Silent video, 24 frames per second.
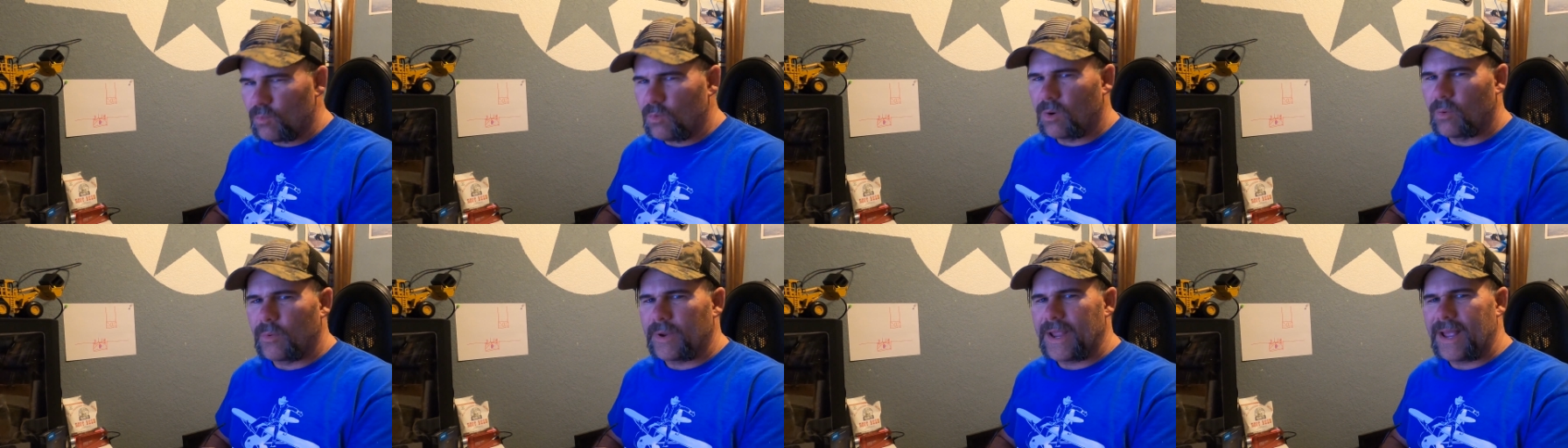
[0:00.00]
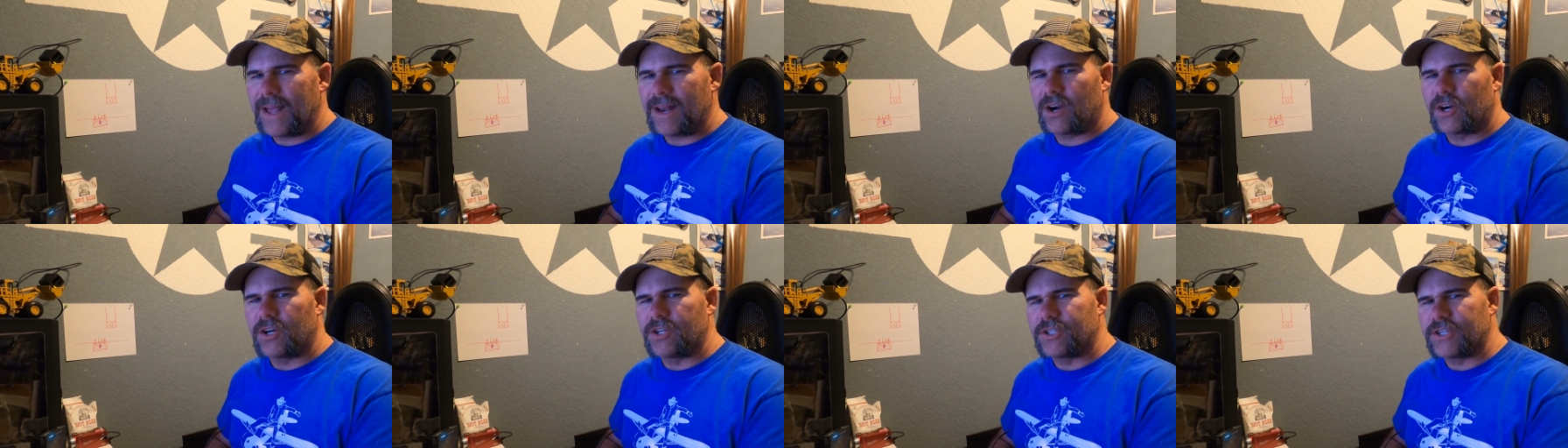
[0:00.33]
where we
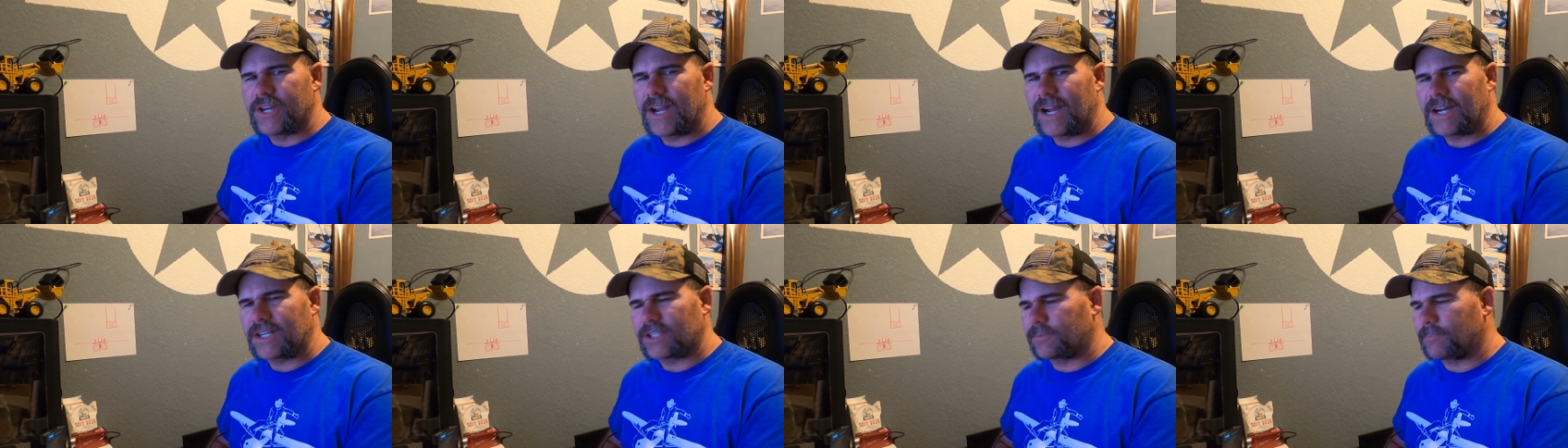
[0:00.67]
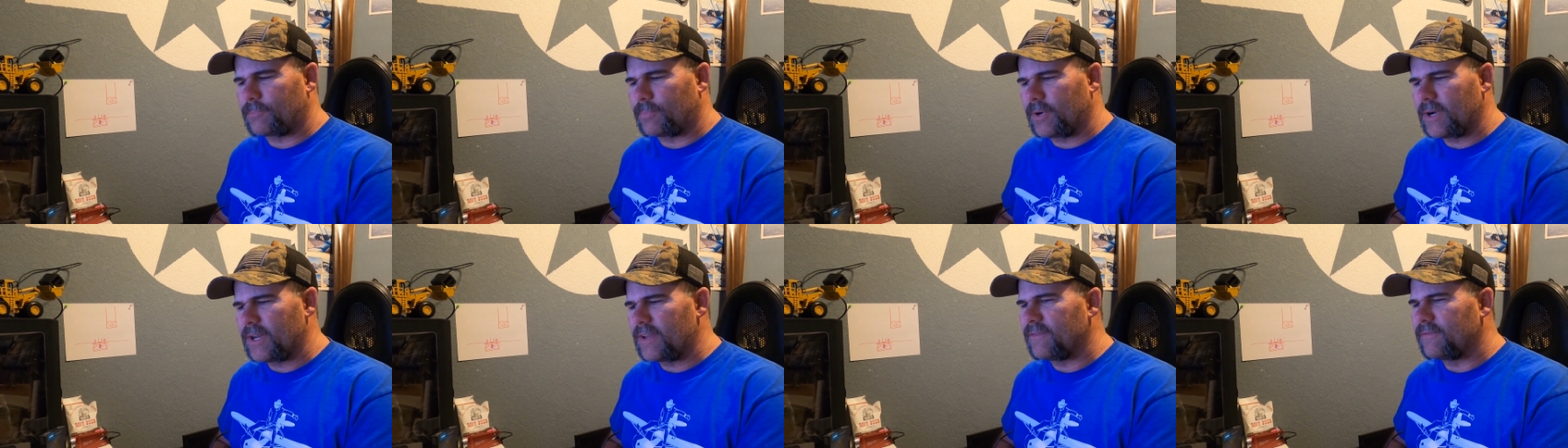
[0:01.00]
had our jacks
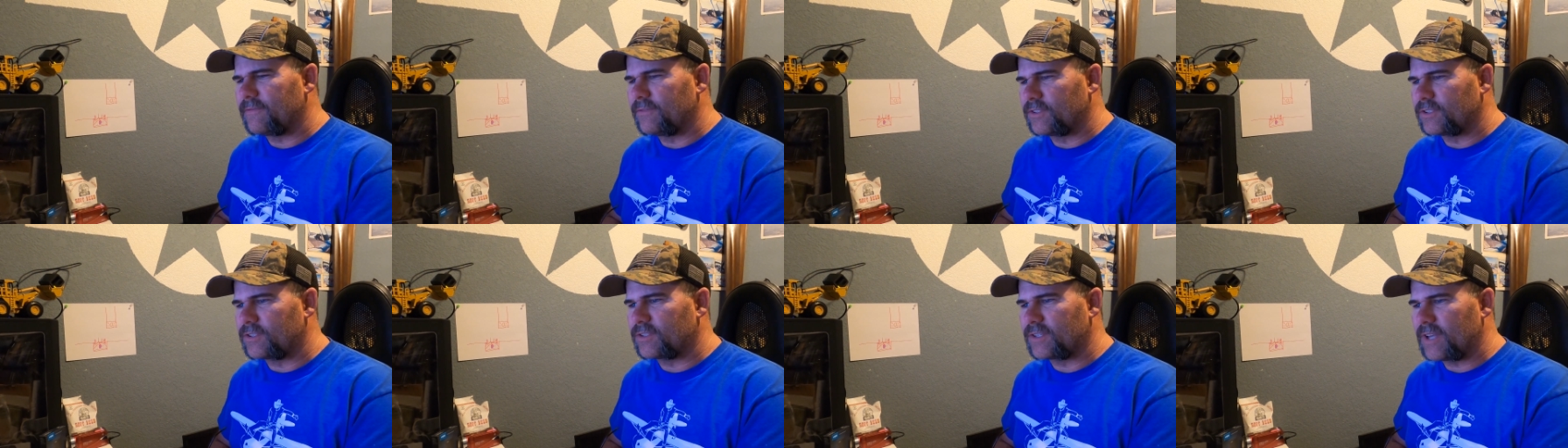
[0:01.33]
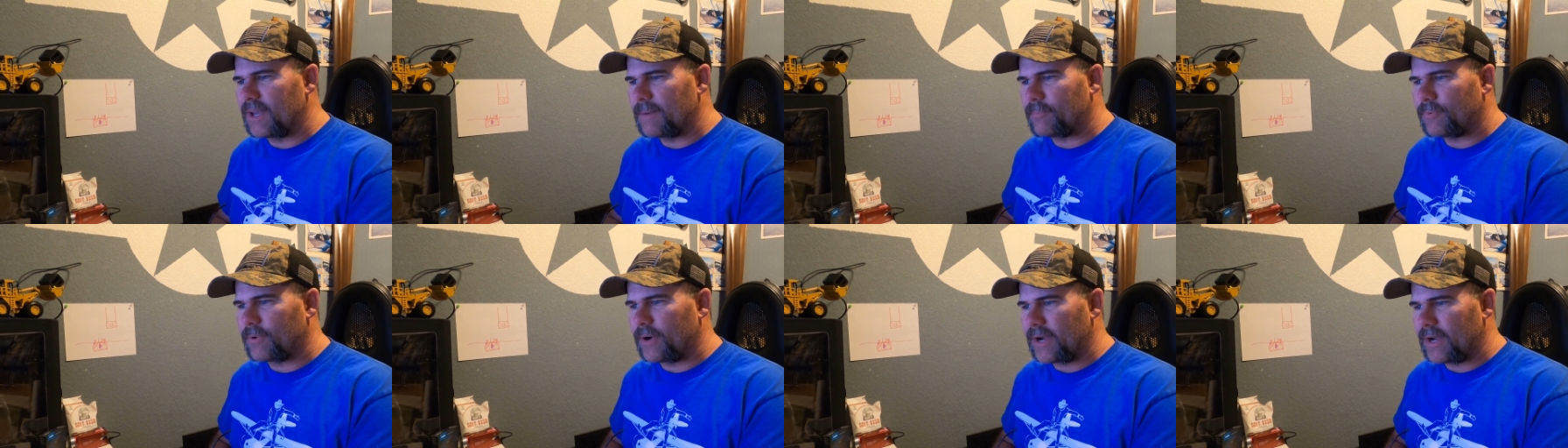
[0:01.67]
pretty
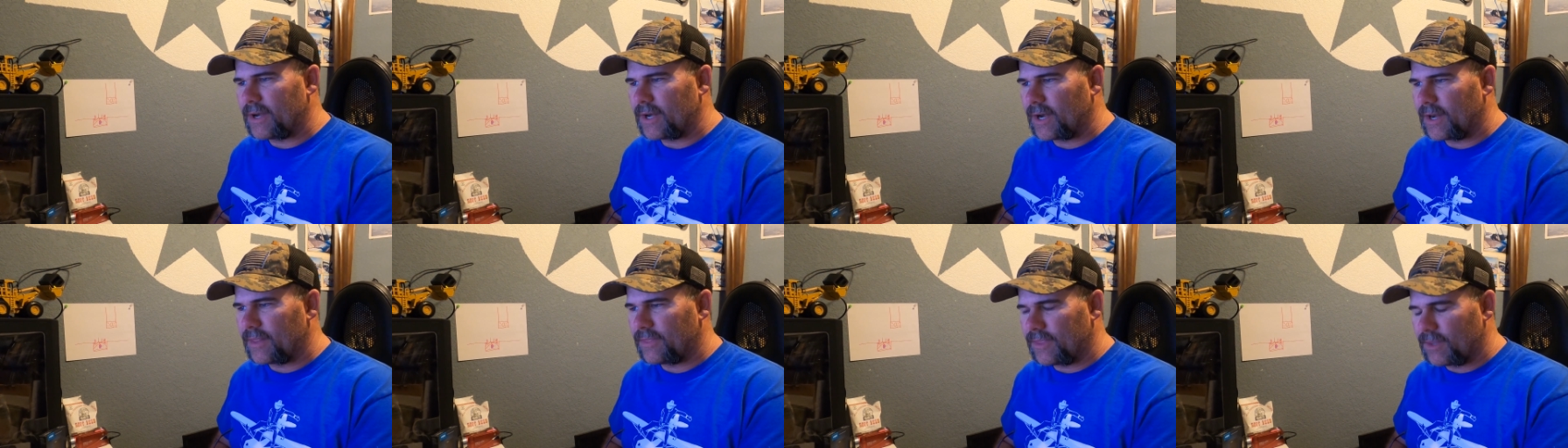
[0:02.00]
separated.